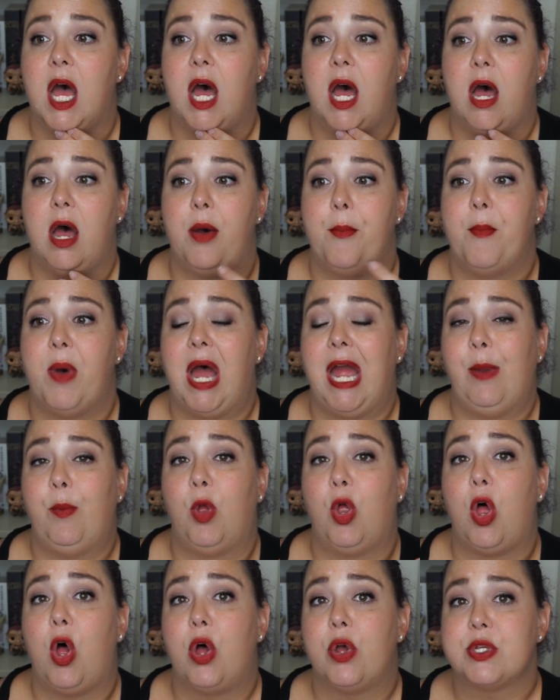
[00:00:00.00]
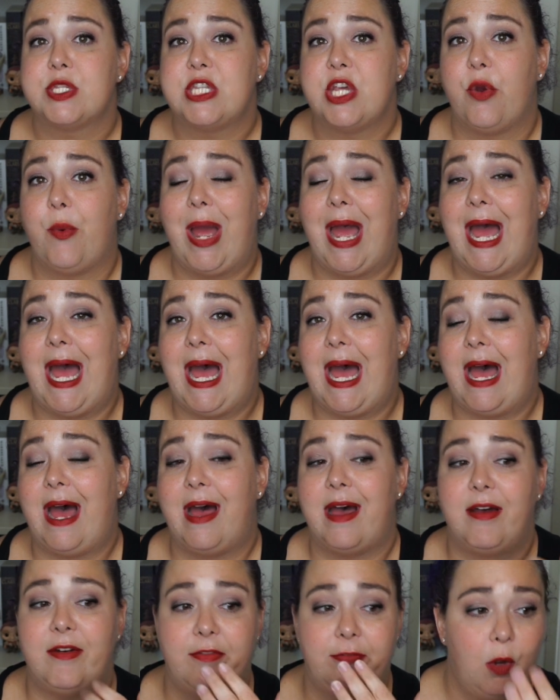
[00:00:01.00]
Um, I will also
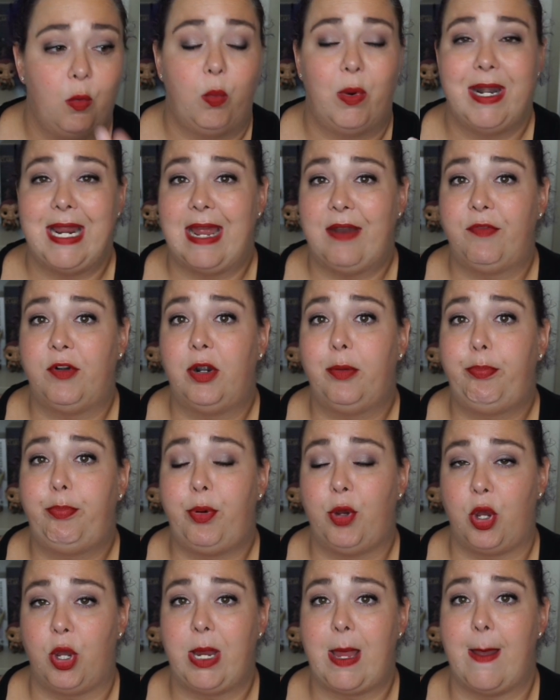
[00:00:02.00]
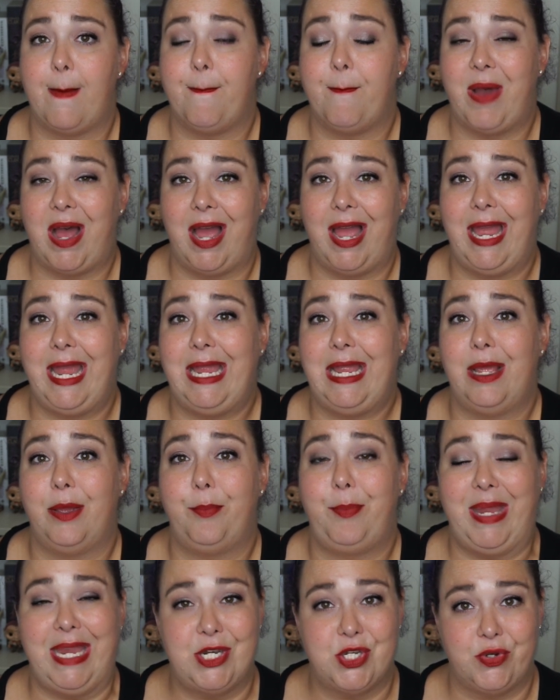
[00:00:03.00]
have whatever book
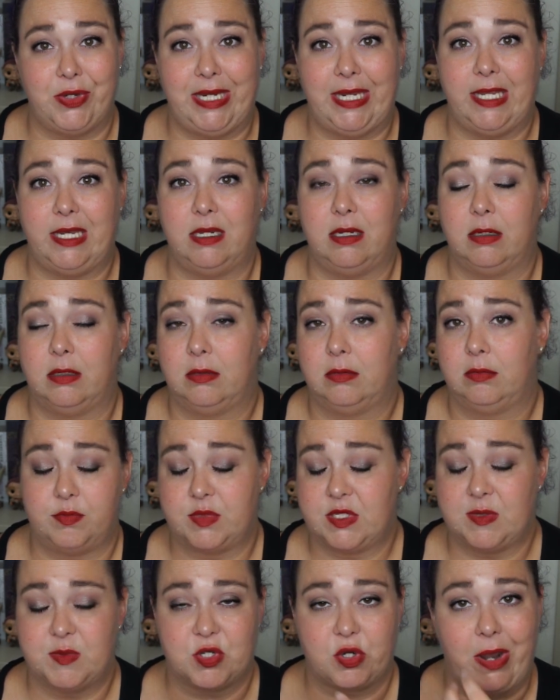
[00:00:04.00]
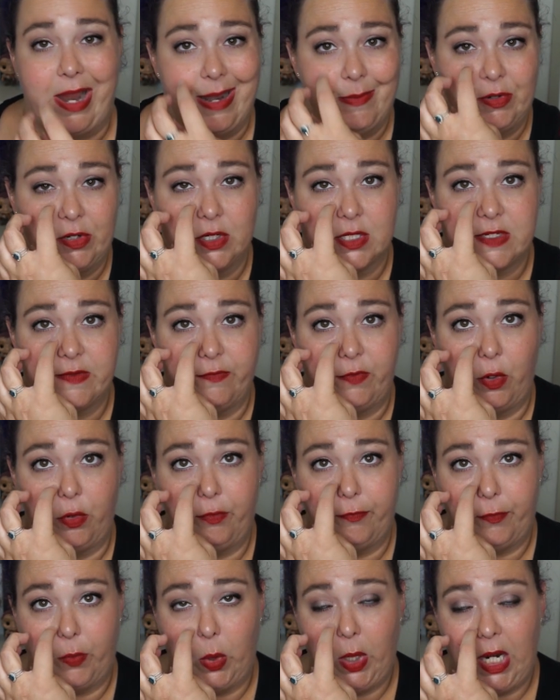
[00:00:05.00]
my Patreon subscribers
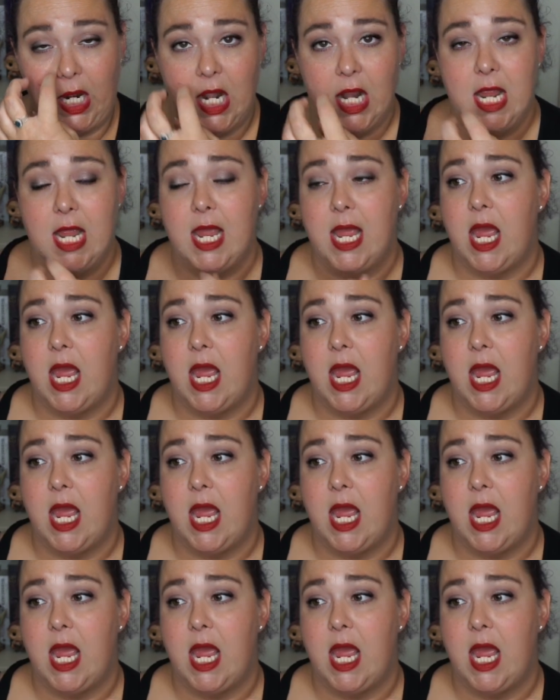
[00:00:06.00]
vote for.